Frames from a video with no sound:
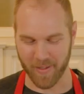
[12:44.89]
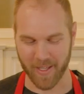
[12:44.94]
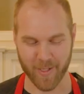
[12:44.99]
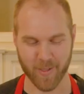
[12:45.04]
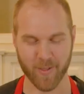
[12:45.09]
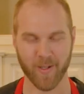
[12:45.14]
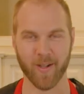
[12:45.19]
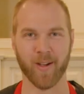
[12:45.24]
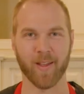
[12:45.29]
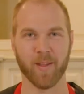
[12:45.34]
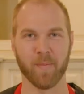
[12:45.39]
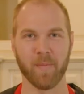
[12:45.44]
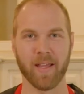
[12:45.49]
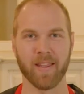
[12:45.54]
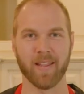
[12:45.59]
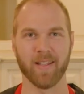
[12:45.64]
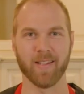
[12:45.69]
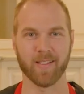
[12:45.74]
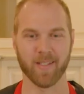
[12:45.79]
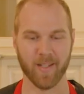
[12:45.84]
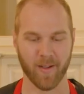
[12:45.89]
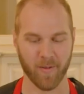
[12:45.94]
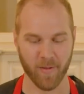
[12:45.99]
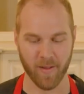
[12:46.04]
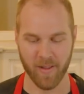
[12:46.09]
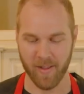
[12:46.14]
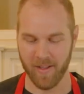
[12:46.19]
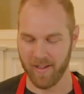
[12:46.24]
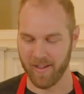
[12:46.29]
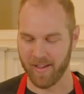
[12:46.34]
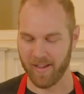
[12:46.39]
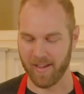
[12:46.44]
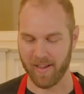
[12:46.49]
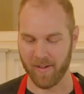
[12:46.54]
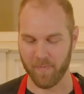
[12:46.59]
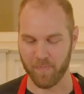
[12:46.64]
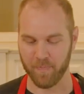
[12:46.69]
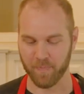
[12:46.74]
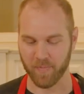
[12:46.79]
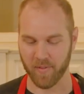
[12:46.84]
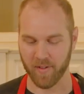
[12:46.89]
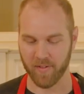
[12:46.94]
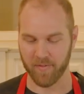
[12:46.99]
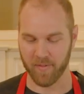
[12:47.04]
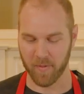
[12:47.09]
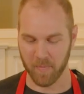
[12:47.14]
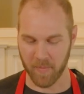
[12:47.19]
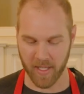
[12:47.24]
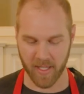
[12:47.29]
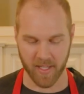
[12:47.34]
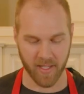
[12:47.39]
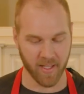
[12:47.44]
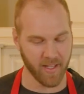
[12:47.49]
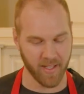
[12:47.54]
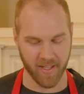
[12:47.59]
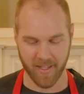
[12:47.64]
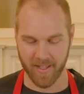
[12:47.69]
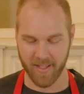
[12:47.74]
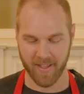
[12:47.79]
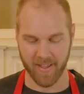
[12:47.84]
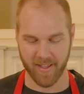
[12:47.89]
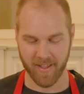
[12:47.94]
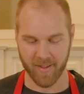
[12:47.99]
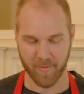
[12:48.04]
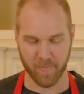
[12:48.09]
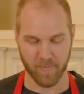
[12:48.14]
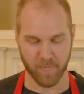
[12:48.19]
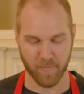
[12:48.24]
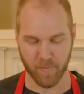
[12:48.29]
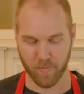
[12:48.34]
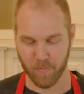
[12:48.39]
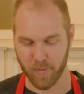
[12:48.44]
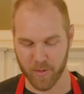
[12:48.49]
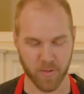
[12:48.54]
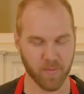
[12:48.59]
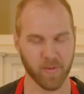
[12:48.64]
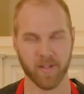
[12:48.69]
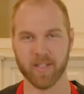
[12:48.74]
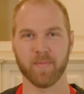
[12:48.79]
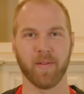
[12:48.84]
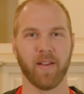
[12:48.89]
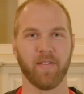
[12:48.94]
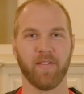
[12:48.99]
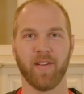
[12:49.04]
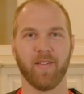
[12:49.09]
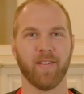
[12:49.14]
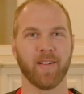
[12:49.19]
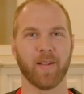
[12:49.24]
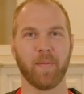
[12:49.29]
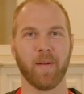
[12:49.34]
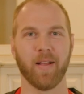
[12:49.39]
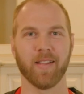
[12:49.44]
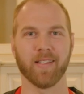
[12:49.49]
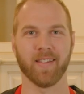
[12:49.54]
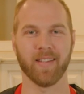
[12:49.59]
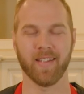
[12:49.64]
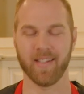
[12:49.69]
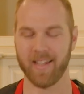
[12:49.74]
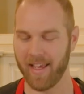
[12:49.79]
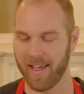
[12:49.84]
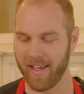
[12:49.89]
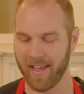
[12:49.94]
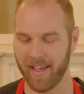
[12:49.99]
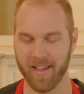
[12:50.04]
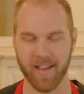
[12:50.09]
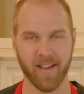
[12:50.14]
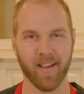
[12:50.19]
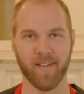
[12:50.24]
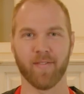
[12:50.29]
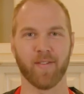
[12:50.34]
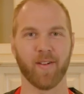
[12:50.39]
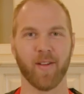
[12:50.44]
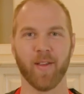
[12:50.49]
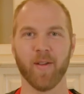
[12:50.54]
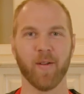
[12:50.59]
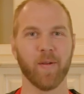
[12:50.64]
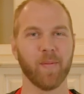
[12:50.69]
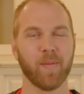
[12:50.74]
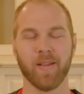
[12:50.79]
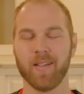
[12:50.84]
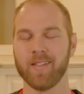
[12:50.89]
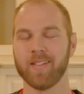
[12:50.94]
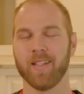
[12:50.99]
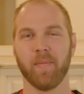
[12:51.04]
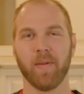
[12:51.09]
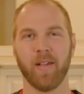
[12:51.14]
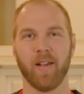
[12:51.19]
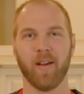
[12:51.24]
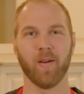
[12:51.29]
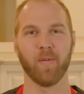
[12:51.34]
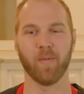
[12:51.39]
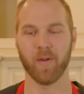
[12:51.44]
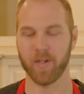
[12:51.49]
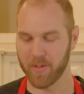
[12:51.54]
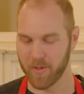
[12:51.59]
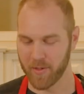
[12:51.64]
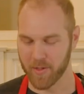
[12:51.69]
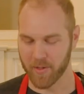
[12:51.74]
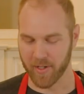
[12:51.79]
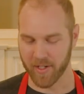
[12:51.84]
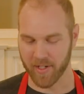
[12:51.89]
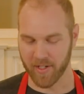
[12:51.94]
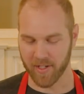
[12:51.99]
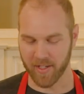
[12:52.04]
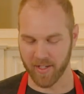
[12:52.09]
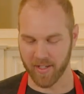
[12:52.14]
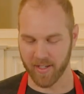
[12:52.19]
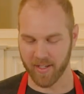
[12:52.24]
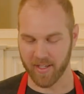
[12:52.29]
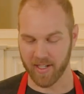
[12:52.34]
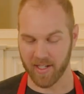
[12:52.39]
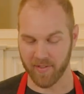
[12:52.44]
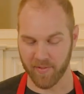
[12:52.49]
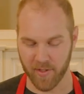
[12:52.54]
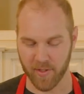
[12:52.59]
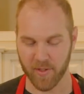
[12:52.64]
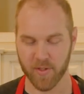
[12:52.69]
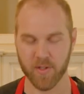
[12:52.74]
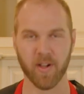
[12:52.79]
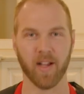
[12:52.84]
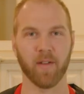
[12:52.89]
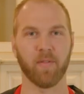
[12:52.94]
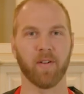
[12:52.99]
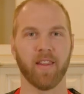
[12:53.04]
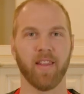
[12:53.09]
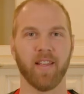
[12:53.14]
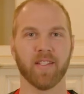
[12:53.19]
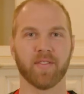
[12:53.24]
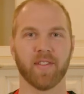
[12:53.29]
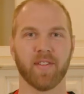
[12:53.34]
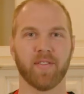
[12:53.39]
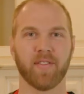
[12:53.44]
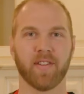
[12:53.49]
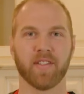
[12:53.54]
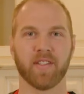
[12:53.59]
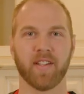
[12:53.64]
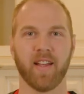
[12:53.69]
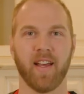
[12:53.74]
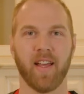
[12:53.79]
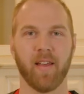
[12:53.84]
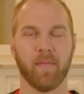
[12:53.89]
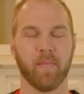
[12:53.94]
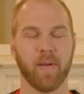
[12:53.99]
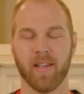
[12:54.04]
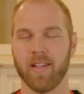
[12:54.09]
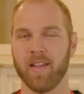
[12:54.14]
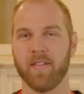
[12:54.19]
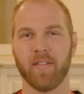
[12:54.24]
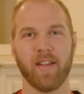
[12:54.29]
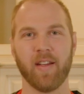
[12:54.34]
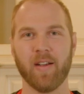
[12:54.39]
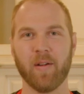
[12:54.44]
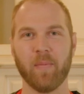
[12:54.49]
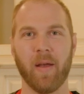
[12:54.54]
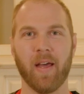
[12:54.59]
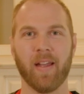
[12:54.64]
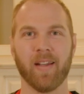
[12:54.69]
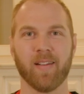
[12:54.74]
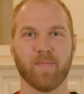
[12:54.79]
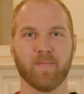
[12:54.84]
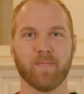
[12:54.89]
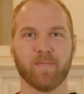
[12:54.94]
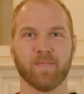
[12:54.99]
like trying all the methods. So for me, which one is my favorite depends on the day. For you, please let me know what you enjoy cooking. And if you do try one of these for the first time, I'd love to hear about it.